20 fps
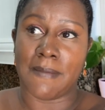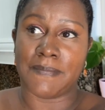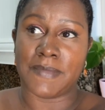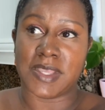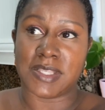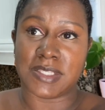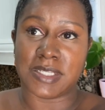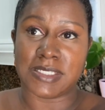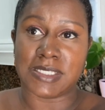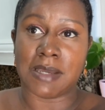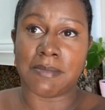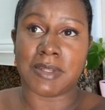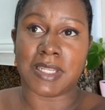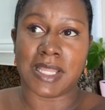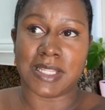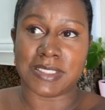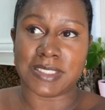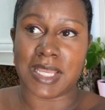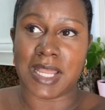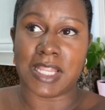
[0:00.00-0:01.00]
It's a double
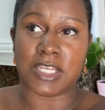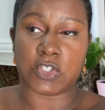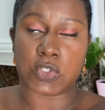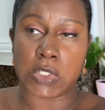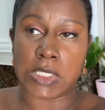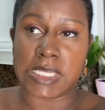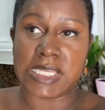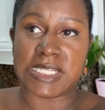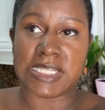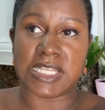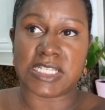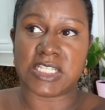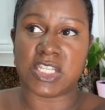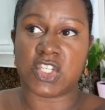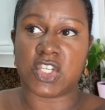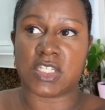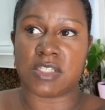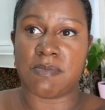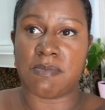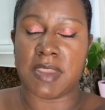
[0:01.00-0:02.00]
entendre. It doesn't
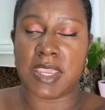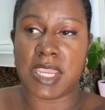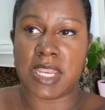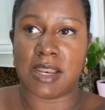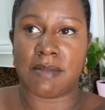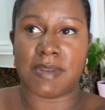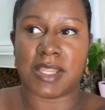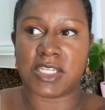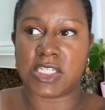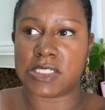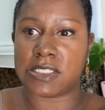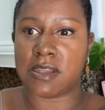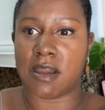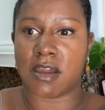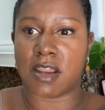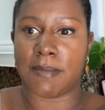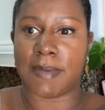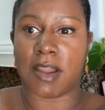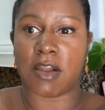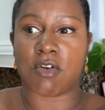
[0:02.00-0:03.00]
just mean, I'm not just
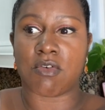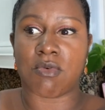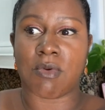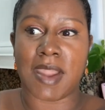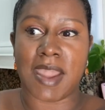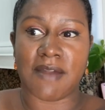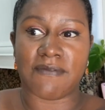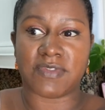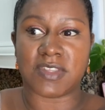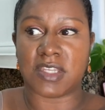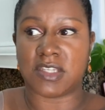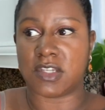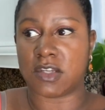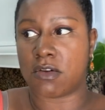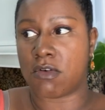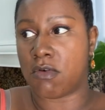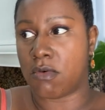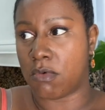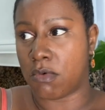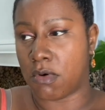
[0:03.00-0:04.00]
talking about craft and
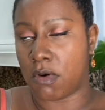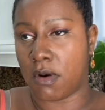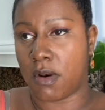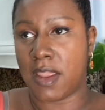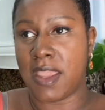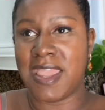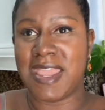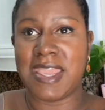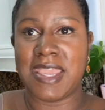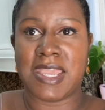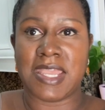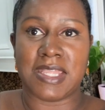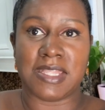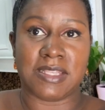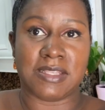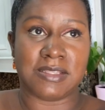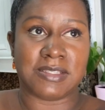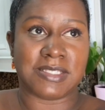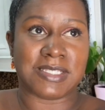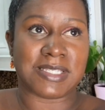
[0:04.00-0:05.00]
decor
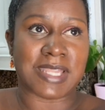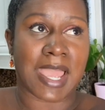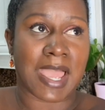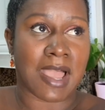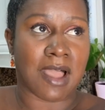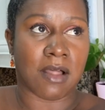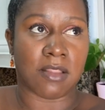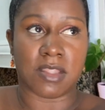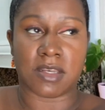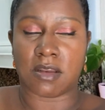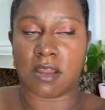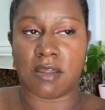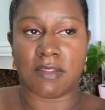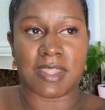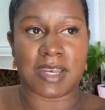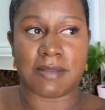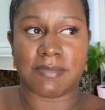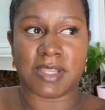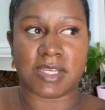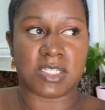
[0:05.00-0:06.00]
and style and all
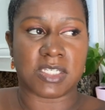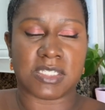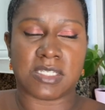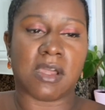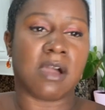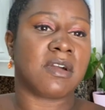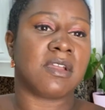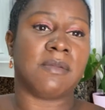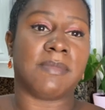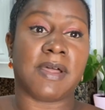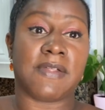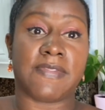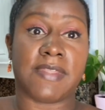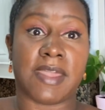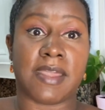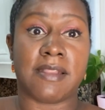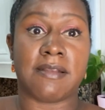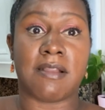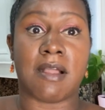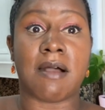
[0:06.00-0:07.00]
that. I'm not just talking about that.